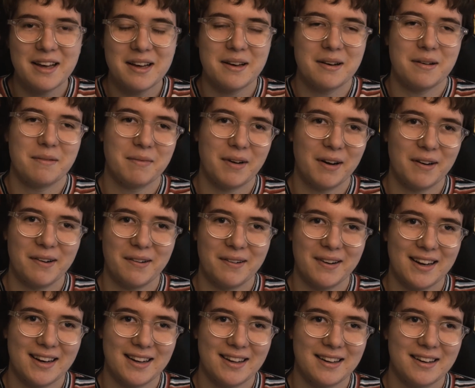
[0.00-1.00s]
I might not
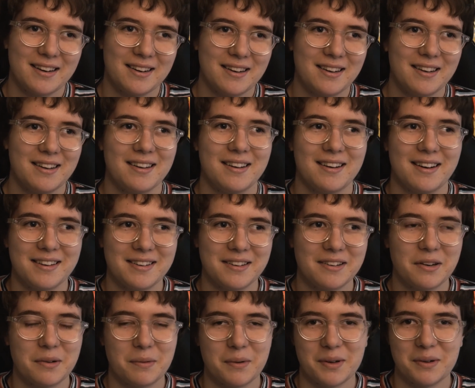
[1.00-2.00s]
get in. I don't
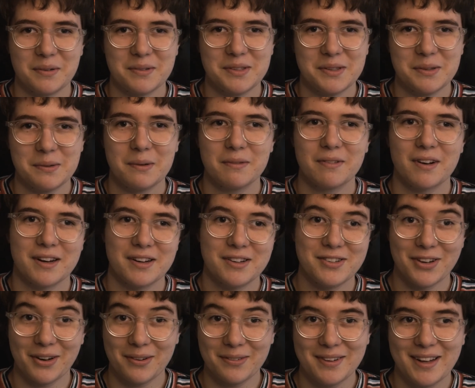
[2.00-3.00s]
know what I'll do if I
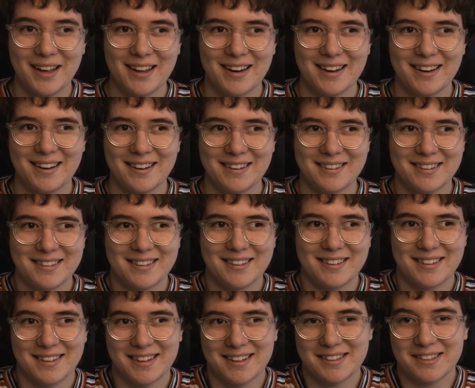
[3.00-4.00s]
don't get in. I
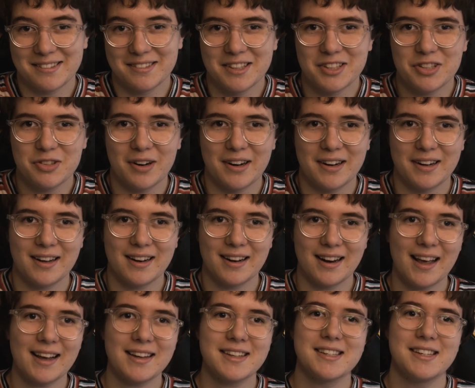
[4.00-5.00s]
guess I'll just try again
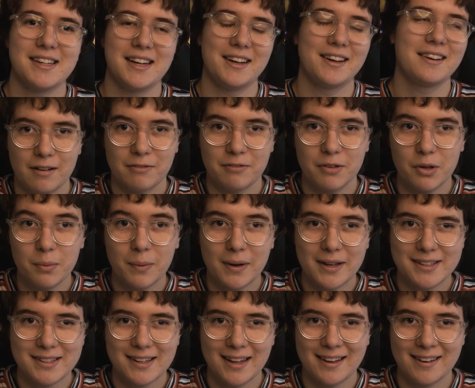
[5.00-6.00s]
next year. A few
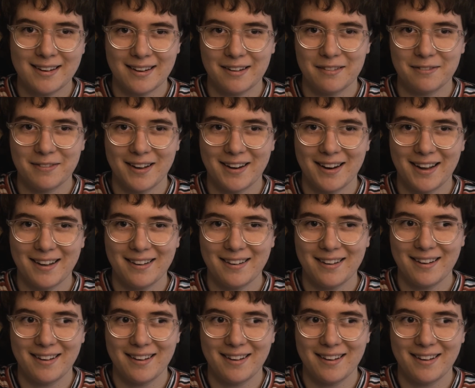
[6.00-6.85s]
weeks later, I found out